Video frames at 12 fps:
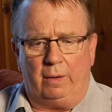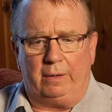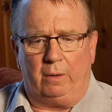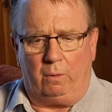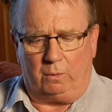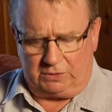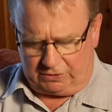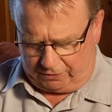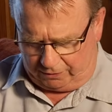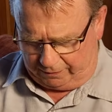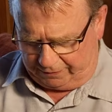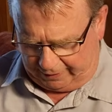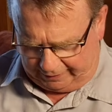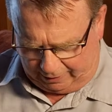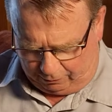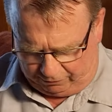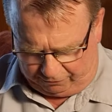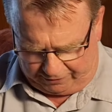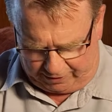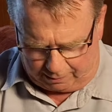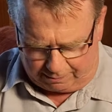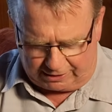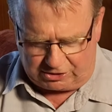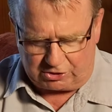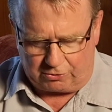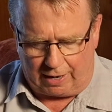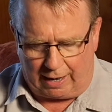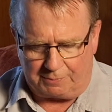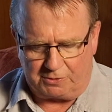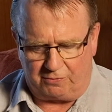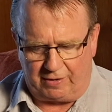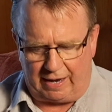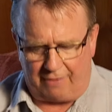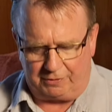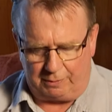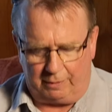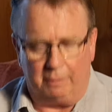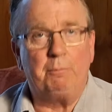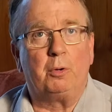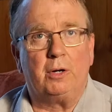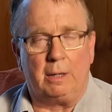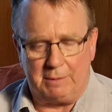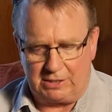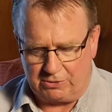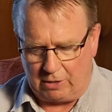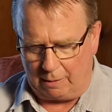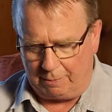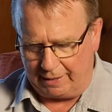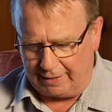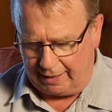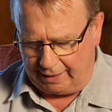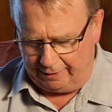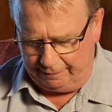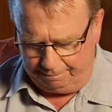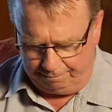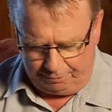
holster thing that will fit on my strap. So if I have to put it on my strap, I can.